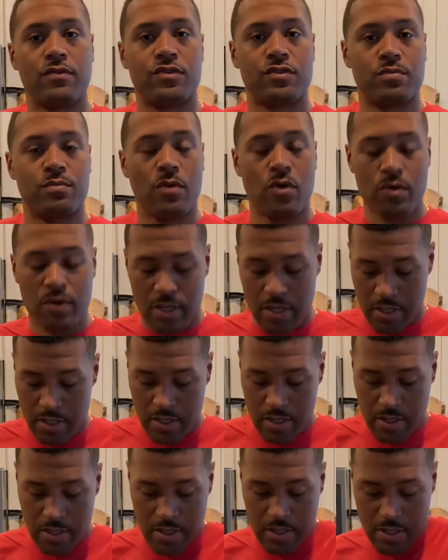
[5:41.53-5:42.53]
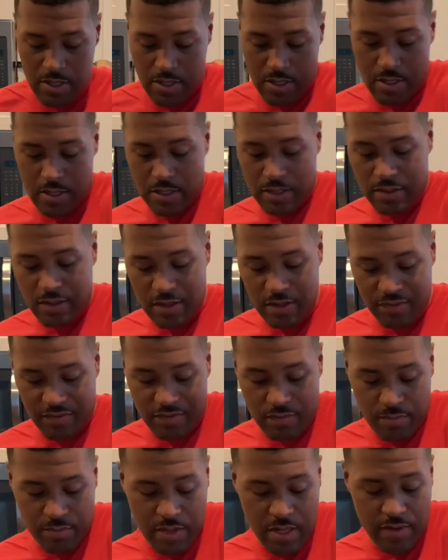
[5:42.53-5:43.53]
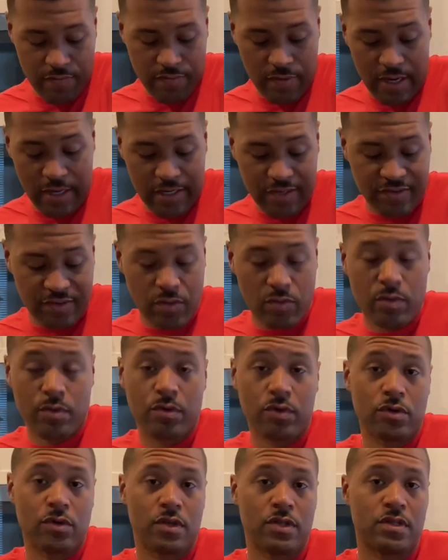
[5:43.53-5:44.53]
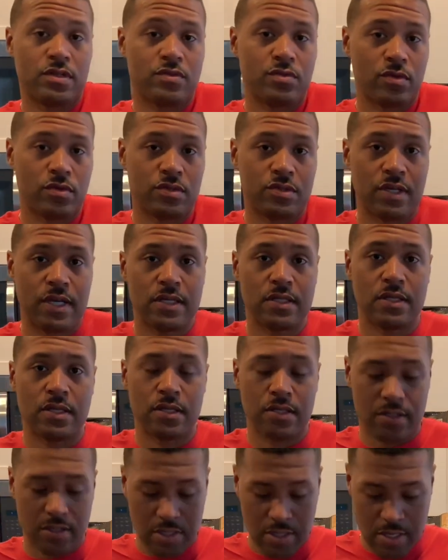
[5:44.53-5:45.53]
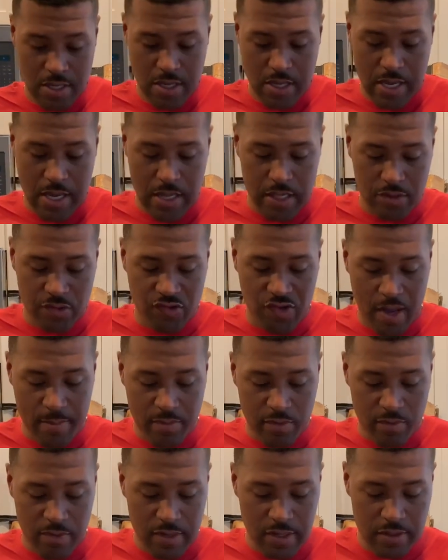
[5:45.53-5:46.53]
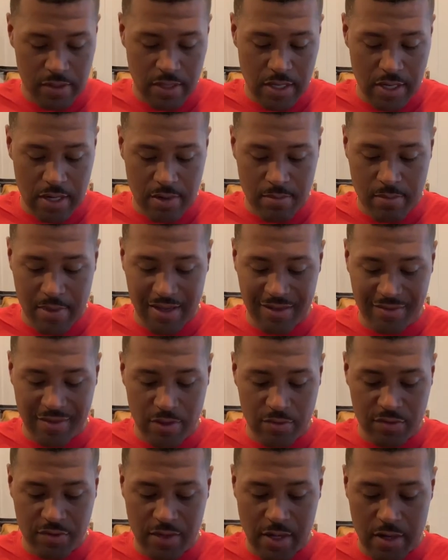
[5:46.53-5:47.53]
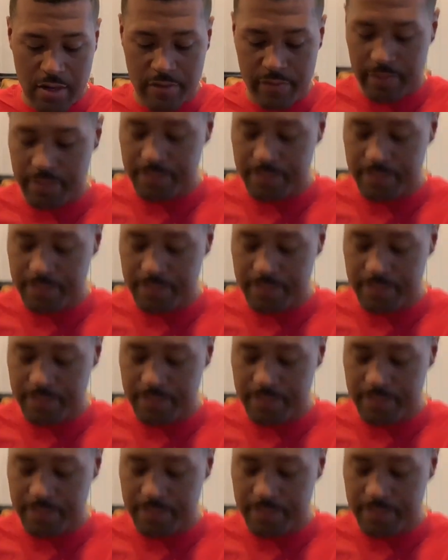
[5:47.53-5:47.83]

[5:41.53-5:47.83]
of smoking some beef. And like I said, what we're gonna do with this, we're gonna take this and chop it really thin and make sandwiches out of